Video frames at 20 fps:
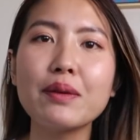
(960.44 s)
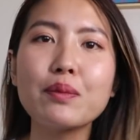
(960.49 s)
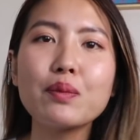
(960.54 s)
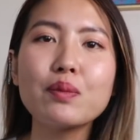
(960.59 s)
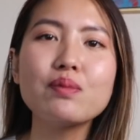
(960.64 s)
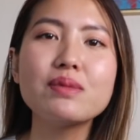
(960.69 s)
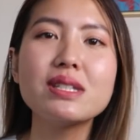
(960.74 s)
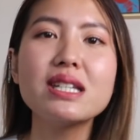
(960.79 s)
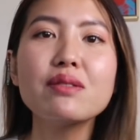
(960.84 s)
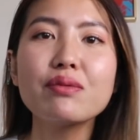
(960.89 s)
I
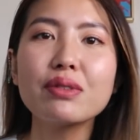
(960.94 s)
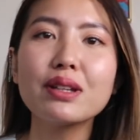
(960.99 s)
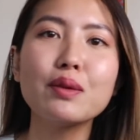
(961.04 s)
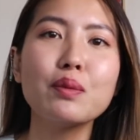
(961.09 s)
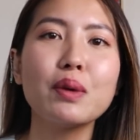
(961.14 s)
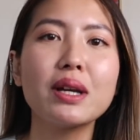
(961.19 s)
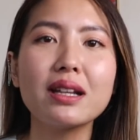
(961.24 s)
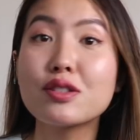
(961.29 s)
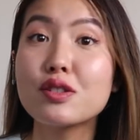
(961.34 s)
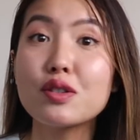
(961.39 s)
didn't really
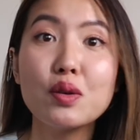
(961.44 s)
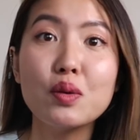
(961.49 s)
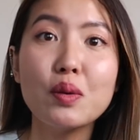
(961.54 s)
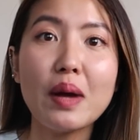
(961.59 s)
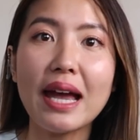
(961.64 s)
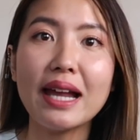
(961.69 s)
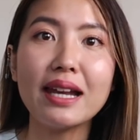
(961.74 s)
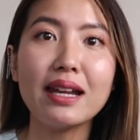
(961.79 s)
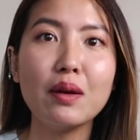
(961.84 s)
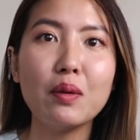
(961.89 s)
want to sue
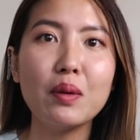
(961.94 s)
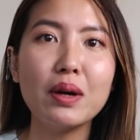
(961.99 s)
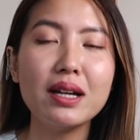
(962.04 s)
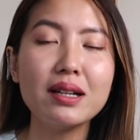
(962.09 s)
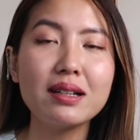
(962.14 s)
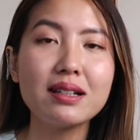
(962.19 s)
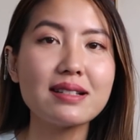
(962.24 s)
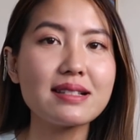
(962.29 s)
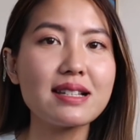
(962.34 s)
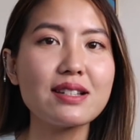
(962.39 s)

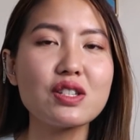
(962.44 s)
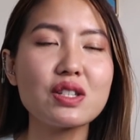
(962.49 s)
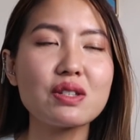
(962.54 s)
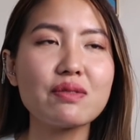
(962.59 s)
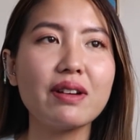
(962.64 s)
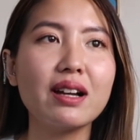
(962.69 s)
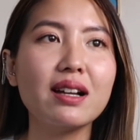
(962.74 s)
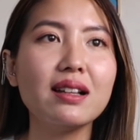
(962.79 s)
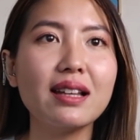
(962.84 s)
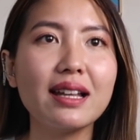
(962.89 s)
anyone because I just
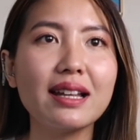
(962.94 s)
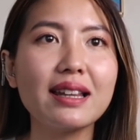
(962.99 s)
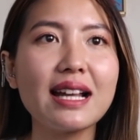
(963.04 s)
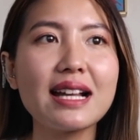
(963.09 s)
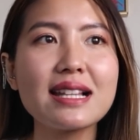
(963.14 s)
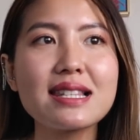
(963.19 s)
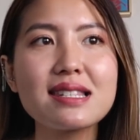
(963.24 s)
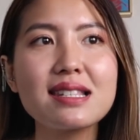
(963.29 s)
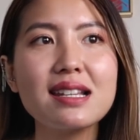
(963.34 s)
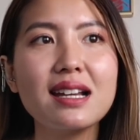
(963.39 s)
felt like
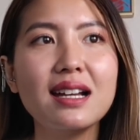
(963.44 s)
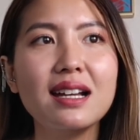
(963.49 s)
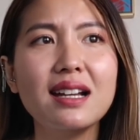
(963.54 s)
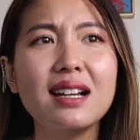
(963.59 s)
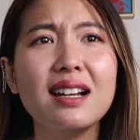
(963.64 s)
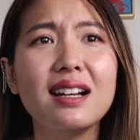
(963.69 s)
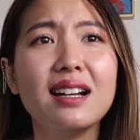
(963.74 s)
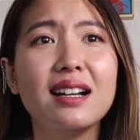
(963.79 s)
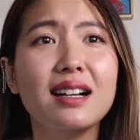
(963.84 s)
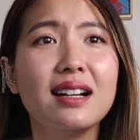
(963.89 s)
that's
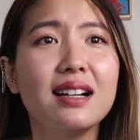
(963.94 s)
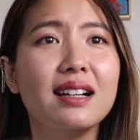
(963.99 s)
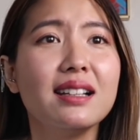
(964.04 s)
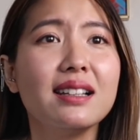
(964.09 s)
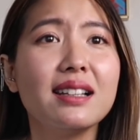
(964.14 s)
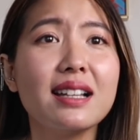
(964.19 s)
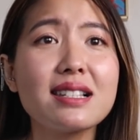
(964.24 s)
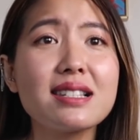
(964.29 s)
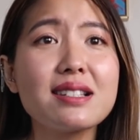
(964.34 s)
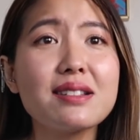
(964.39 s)

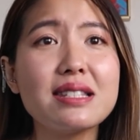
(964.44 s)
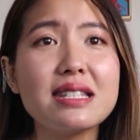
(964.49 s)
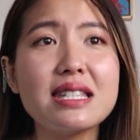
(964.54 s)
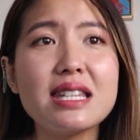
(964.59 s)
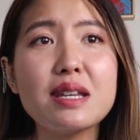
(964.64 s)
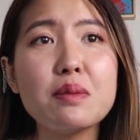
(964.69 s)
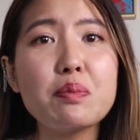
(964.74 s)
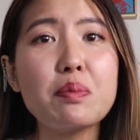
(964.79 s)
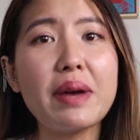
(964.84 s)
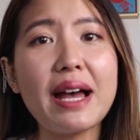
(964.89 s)
a
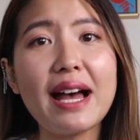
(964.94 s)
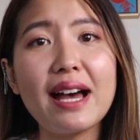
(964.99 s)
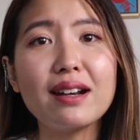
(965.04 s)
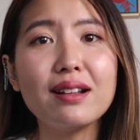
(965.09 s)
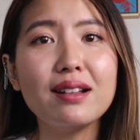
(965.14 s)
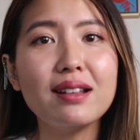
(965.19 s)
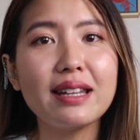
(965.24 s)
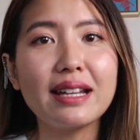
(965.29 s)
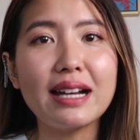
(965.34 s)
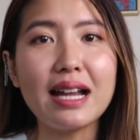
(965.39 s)
deep
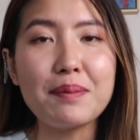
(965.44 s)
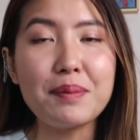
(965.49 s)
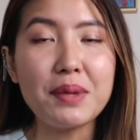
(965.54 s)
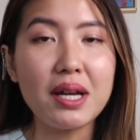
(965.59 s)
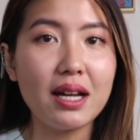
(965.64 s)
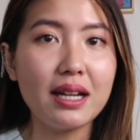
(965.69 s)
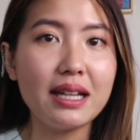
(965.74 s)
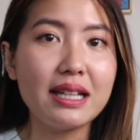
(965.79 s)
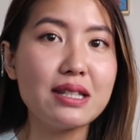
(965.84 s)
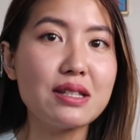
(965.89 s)
battle that I'm
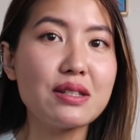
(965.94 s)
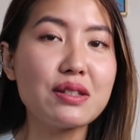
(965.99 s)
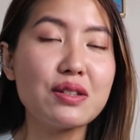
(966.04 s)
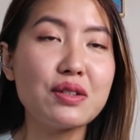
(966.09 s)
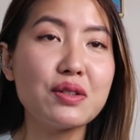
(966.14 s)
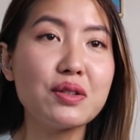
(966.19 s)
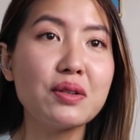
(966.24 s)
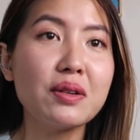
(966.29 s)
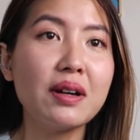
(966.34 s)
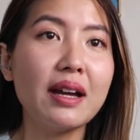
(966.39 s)
not
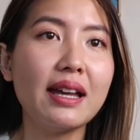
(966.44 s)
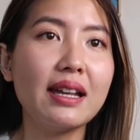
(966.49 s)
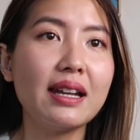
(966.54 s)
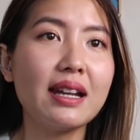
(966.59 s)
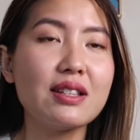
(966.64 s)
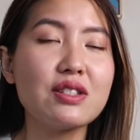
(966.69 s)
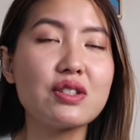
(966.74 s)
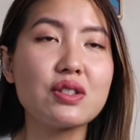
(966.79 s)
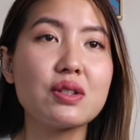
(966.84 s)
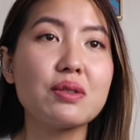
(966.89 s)
into, and
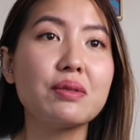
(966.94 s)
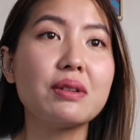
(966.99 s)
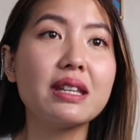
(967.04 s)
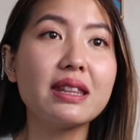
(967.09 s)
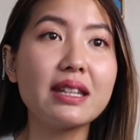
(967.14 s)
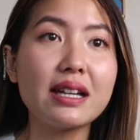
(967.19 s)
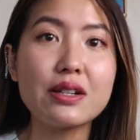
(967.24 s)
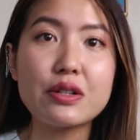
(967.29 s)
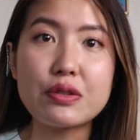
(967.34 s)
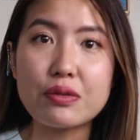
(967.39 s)
I just don't
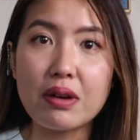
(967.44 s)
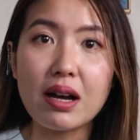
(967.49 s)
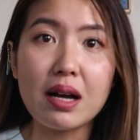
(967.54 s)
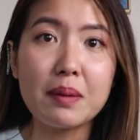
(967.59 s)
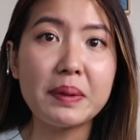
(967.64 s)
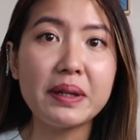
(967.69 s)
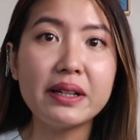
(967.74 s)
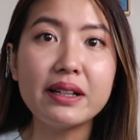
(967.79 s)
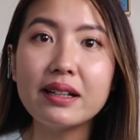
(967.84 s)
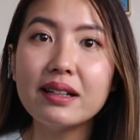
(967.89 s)
need that
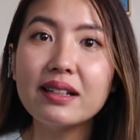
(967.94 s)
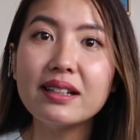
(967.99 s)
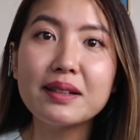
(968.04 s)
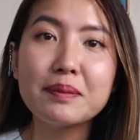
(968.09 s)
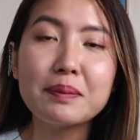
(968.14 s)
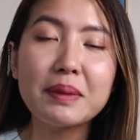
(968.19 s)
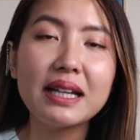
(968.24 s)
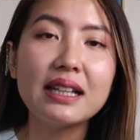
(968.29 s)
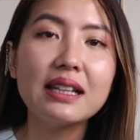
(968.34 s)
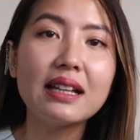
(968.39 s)
drama
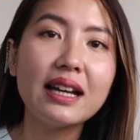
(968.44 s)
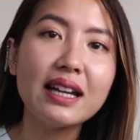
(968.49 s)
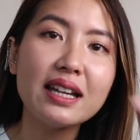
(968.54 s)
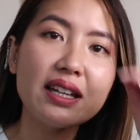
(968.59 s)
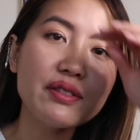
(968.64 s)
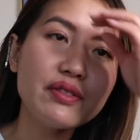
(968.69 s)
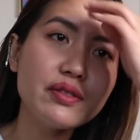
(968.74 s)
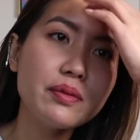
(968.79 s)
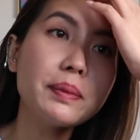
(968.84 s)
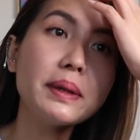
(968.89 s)
in my life.